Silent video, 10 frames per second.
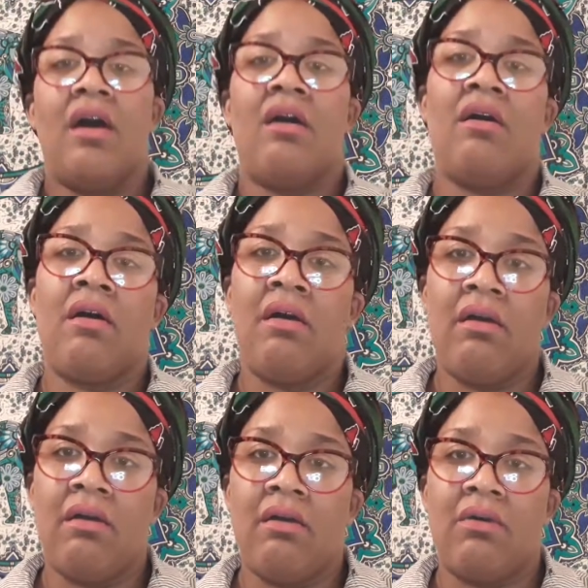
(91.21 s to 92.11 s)

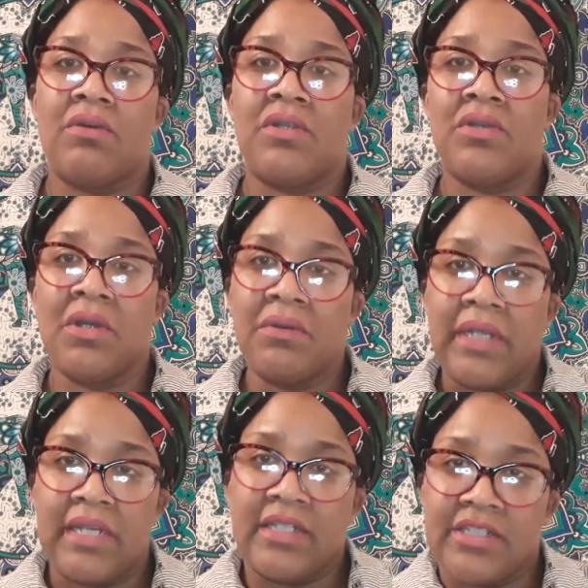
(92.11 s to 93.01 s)
Oh, you
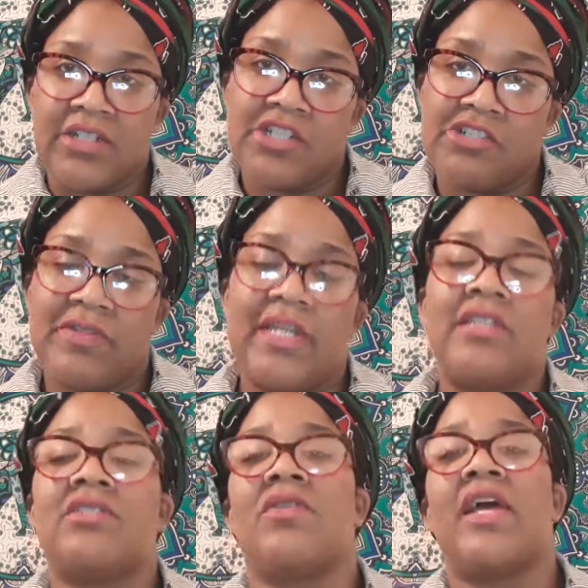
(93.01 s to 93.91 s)
don't need the
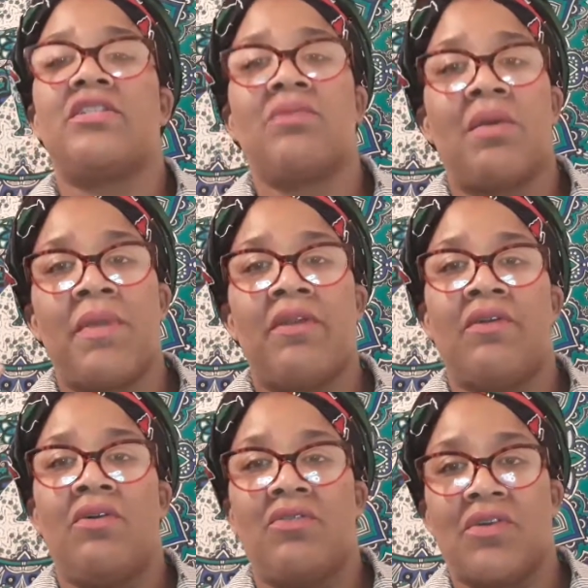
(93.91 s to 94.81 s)
surgery. So that's what I'm
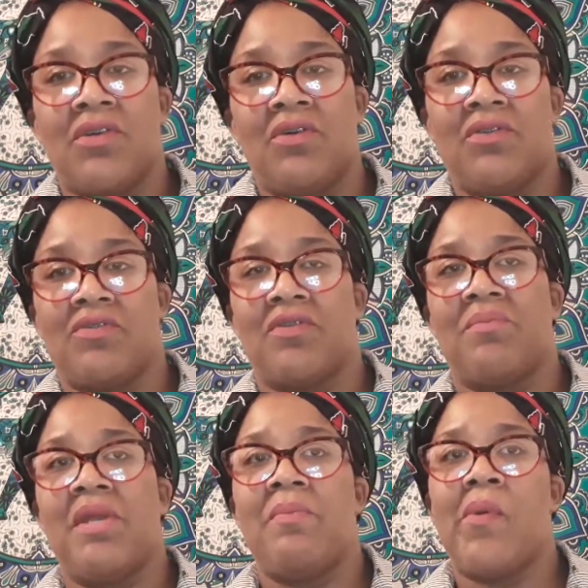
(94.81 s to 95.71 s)
hearing over and over
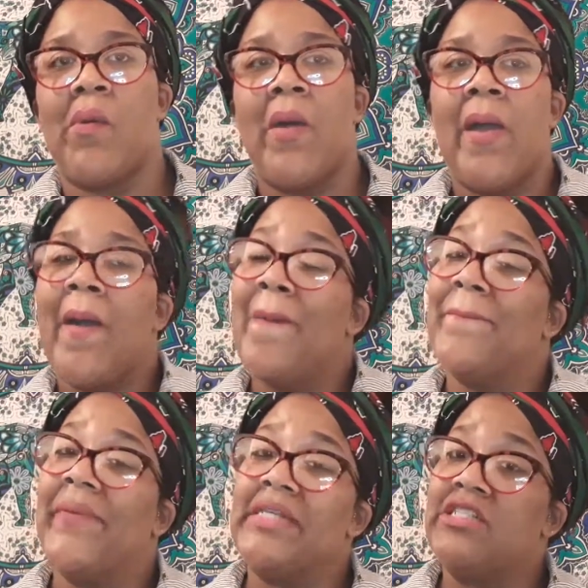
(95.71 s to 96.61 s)
from people.
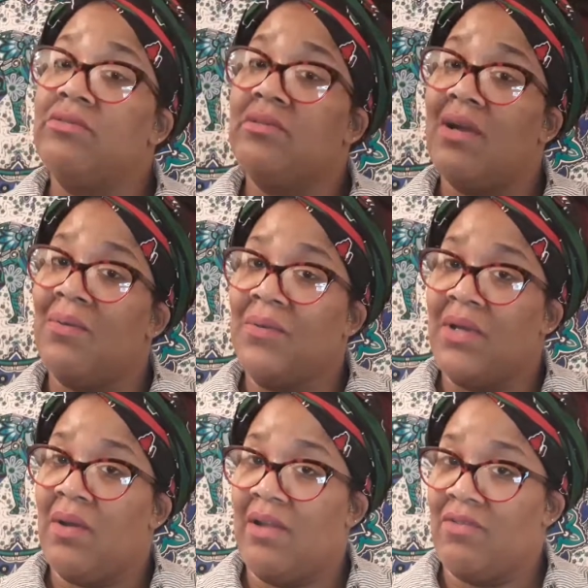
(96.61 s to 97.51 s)
But you don't
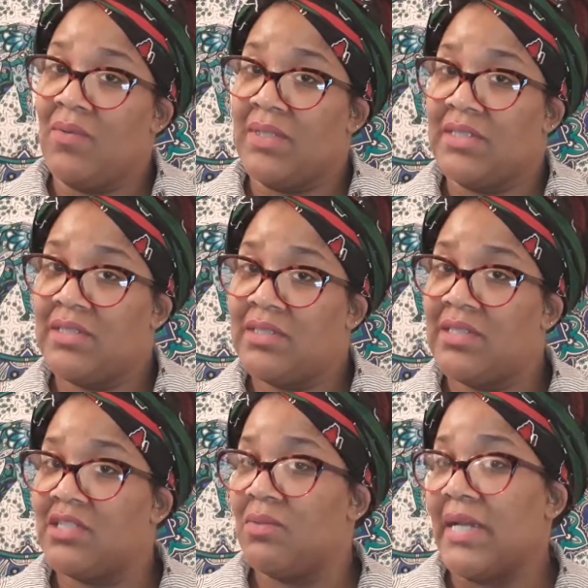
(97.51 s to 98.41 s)
know everyone's
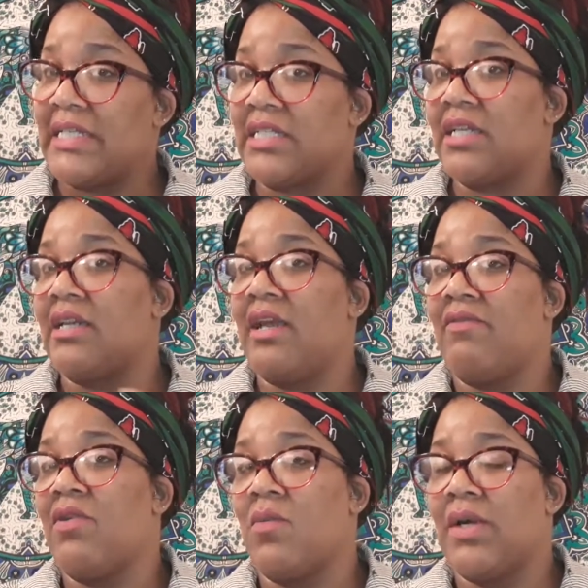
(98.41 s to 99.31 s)
situation and
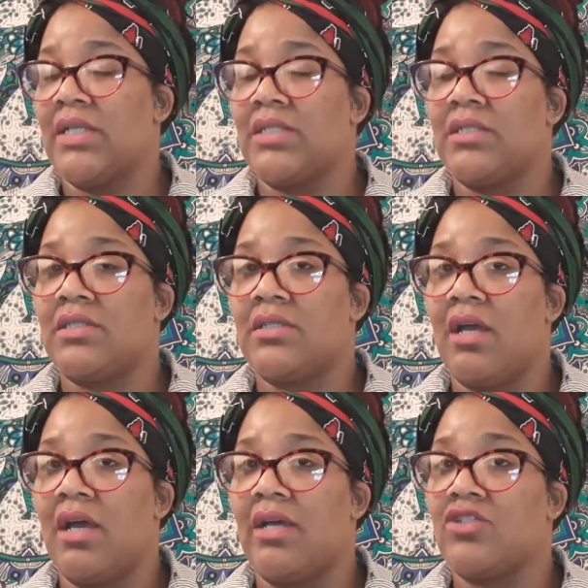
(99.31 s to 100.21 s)
everyone's
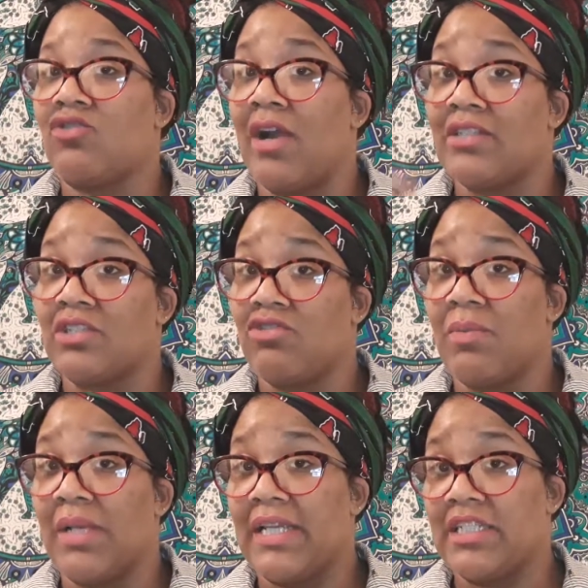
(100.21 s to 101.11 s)
trials and
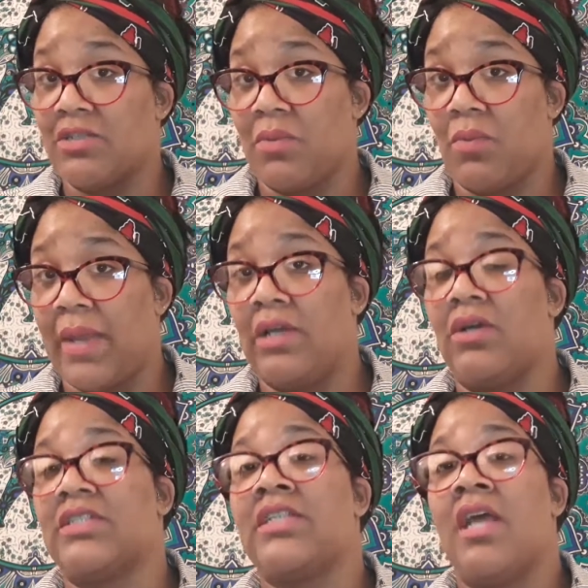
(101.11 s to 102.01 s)
tribulations with weight
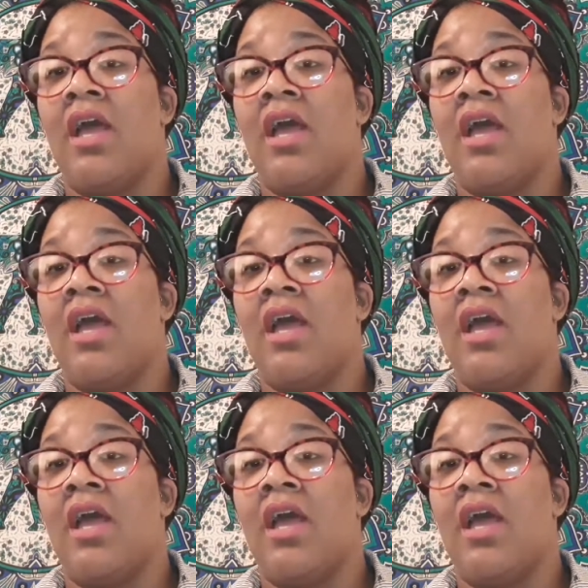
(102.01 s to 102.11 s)
loss.